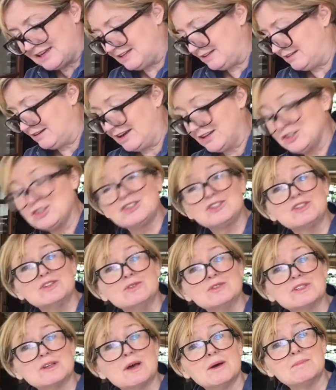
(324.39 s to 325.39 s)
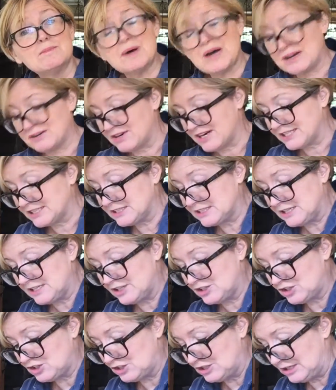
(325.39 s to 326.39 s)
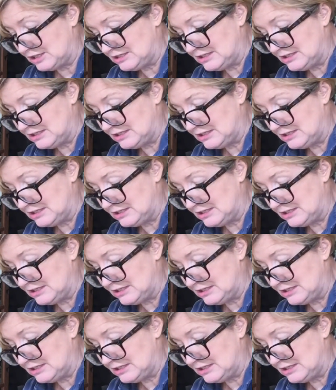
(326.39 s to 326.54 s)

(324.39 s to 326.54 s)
I just use a Pyrex dish,